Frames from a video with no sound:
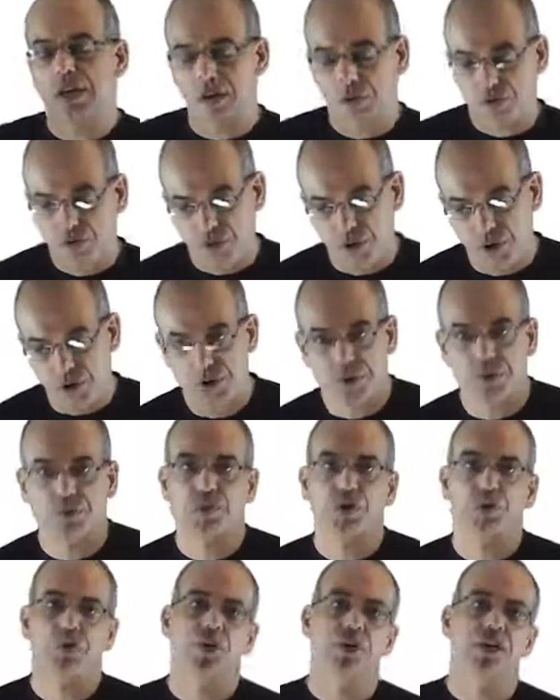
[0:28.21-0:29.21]
further
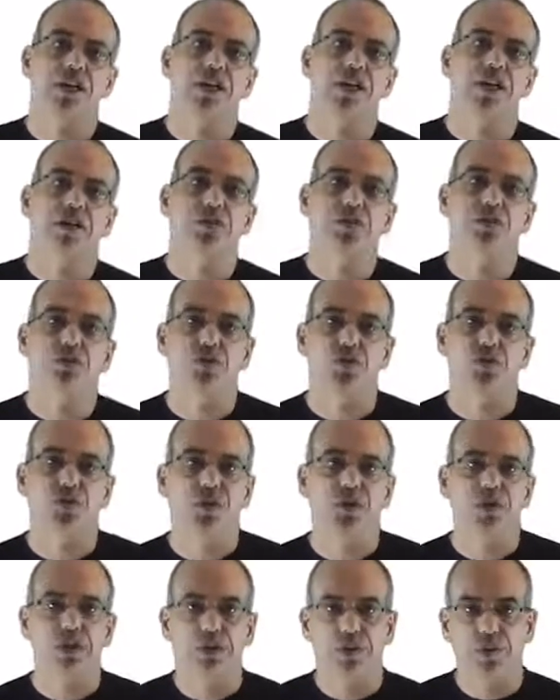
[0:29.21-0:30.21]
propagated through
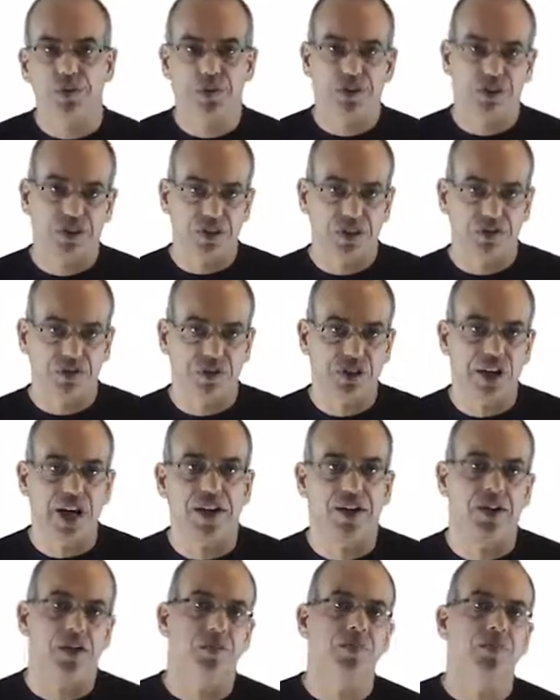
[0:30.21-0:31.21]
the receive
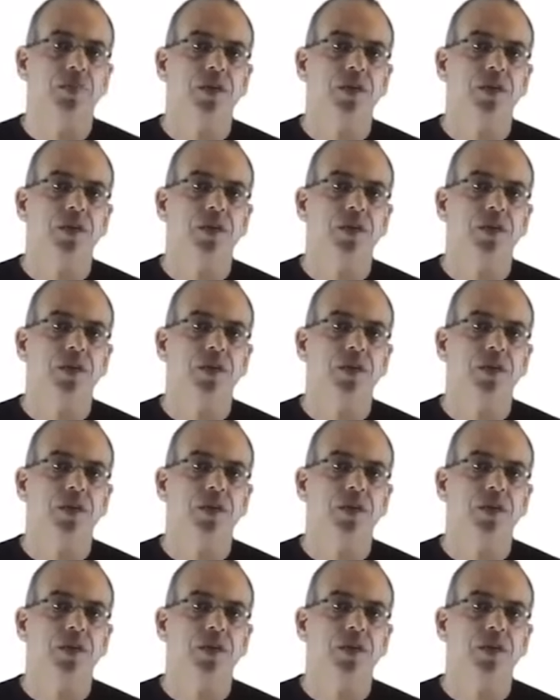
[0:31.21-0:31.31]
channel.